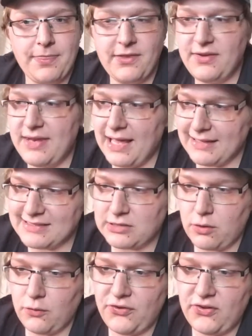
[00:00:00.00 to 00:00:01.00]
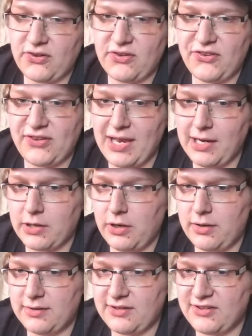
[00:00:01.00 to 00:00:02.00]
The next closest is
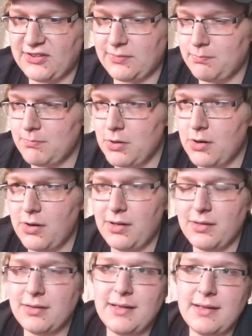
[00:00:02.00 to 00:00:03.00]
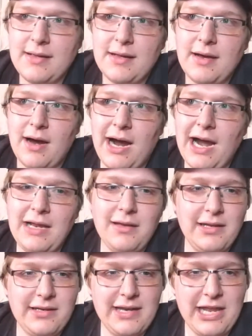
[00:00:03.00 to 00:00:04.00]
Senegal. It's a small
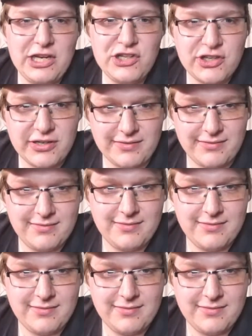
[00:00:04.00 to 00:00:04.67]
island nation.